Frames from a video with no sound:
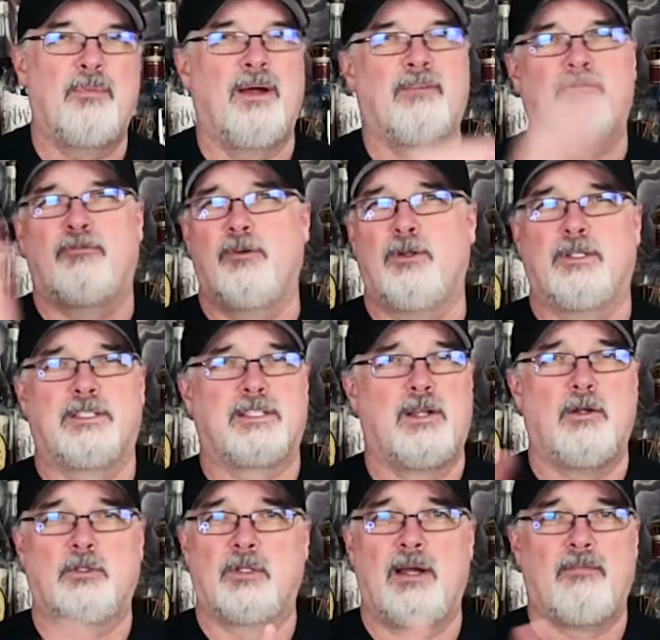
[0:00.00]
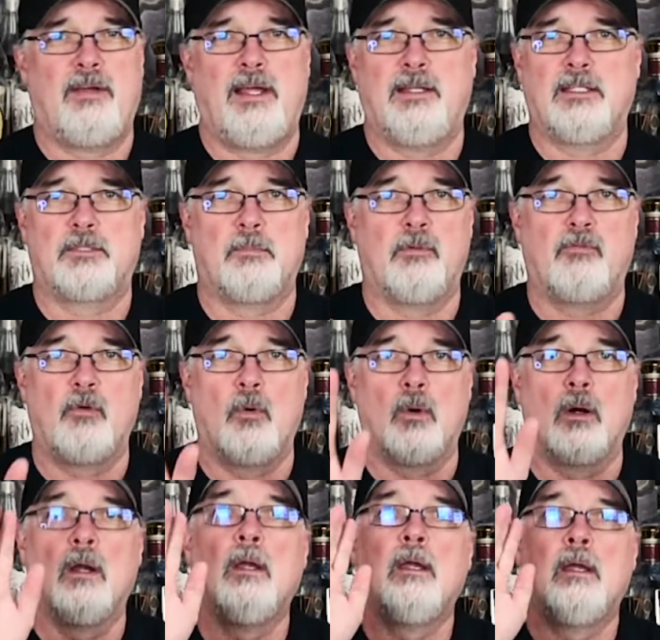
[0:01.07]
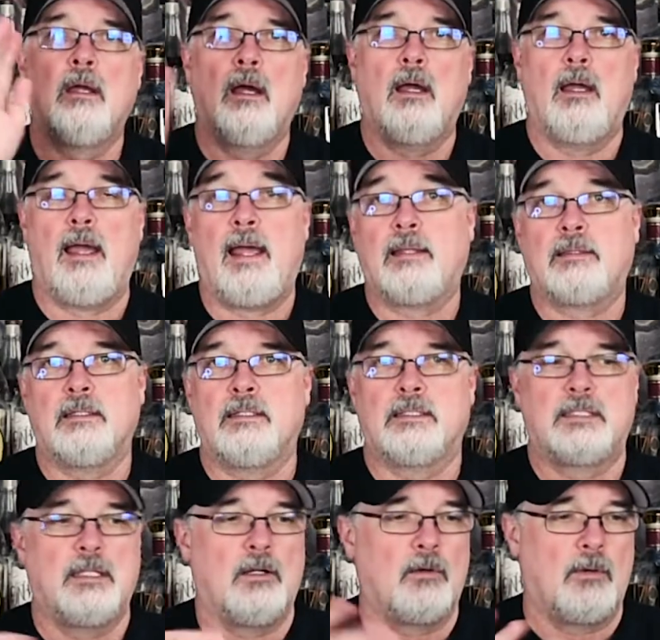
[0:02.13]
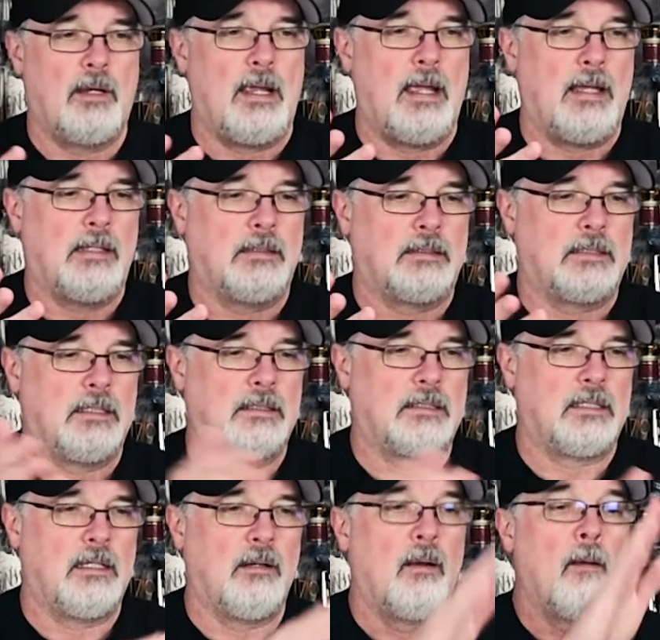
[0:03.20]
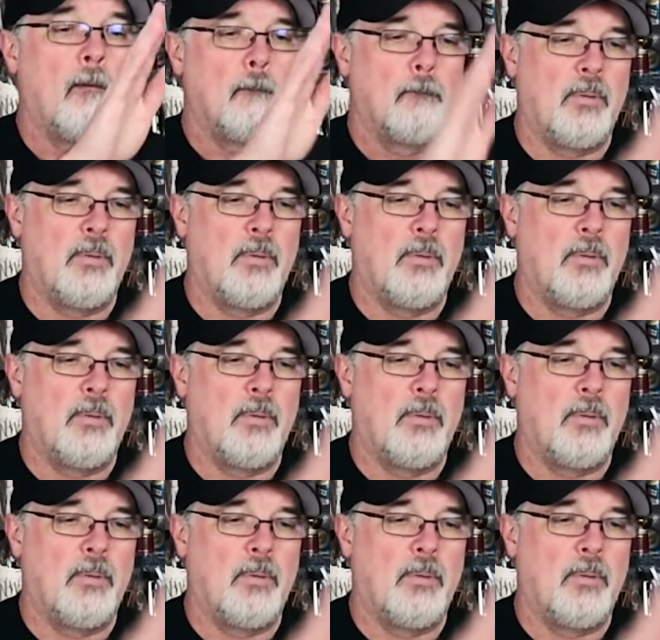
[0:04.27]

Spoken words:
but full disclosure, I've had this before at the distillery and since then,